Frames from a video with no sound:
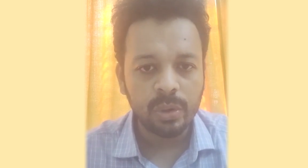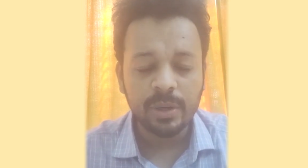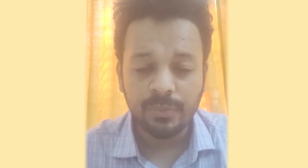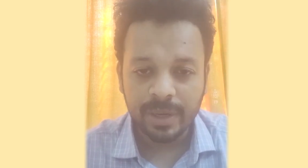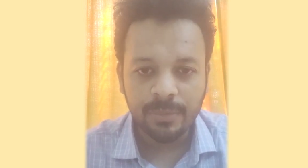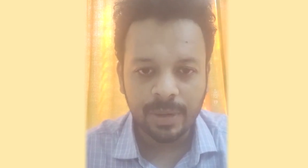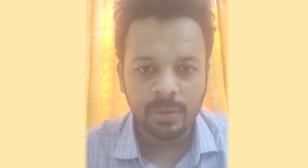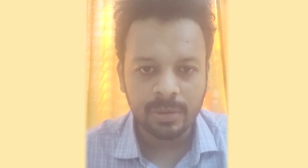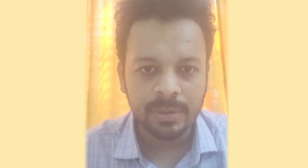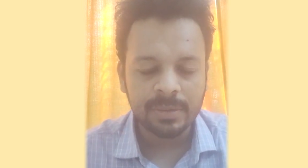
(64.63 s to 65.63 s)
who did very well
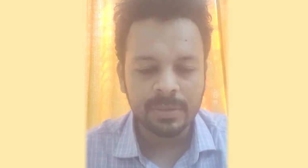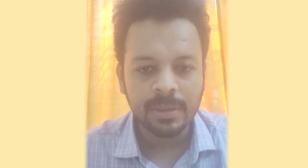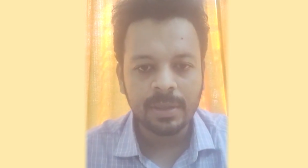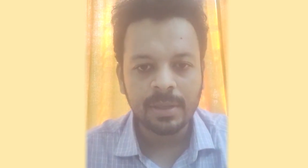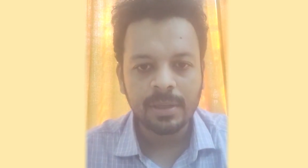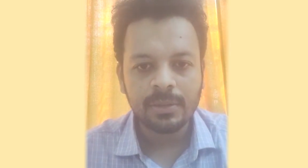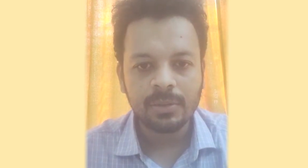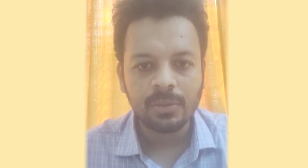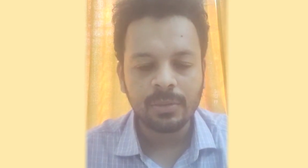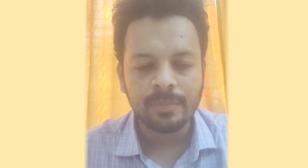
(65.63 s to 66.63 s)
on this.
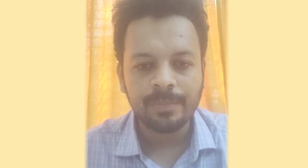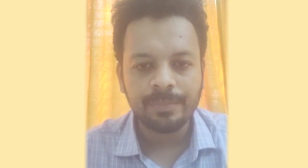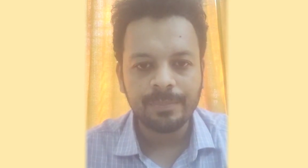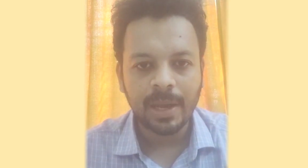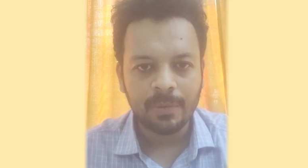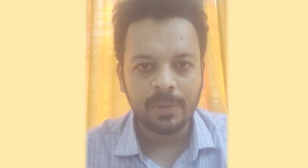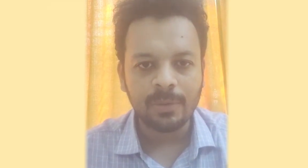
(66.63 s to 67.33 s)
So have a